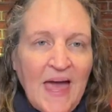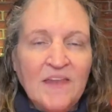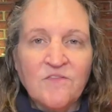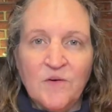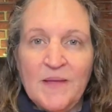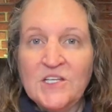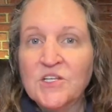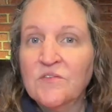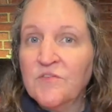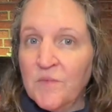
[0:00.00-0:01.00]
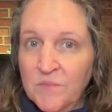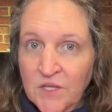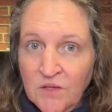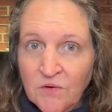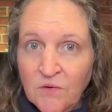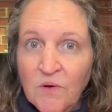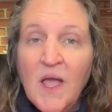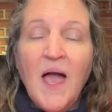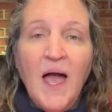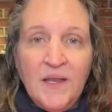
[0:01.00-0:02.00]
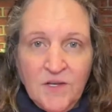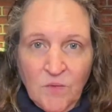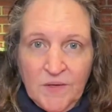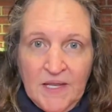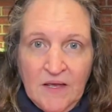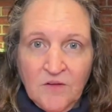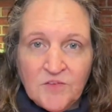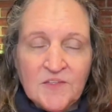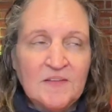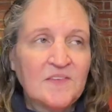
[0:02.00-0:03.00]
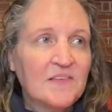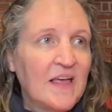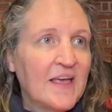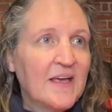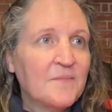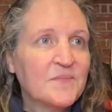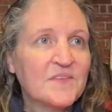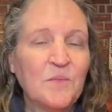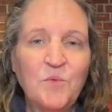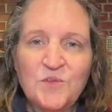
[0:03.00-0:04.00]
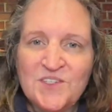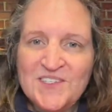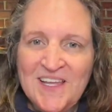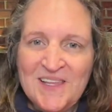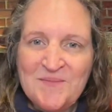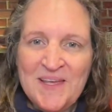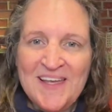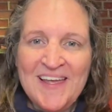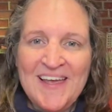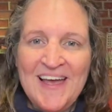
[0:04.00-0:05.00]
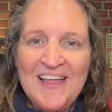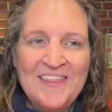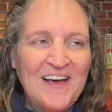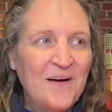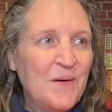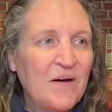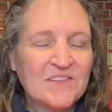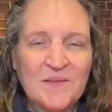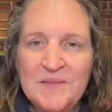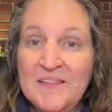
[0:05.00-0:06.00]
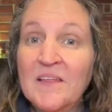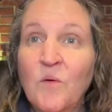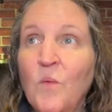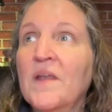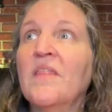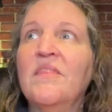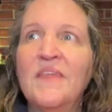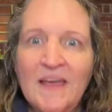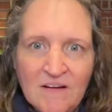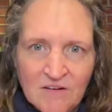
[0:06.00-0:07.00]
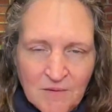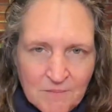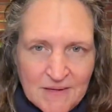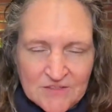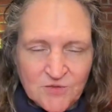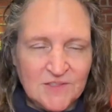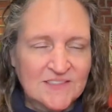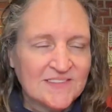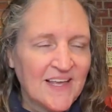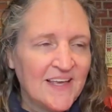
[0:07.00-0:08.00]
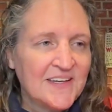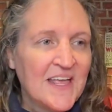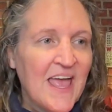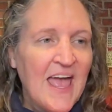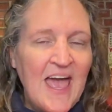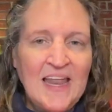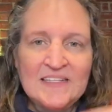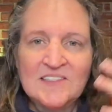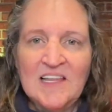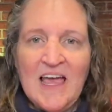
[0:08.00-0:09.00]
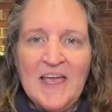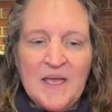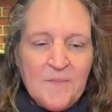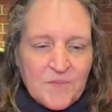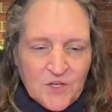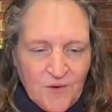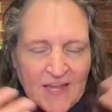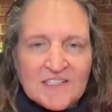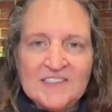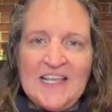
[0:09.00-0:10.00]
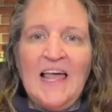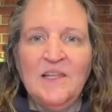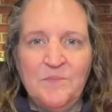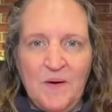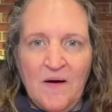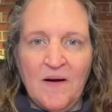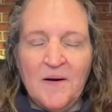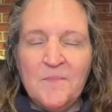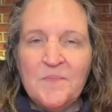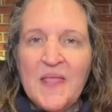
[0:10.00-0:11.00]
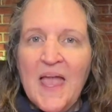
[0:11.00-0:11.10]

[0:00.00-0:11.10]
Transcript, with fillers: that information from you and no one else. It's like someone was just telling me about something that one of their mentors said, and it's like you're at a salad bar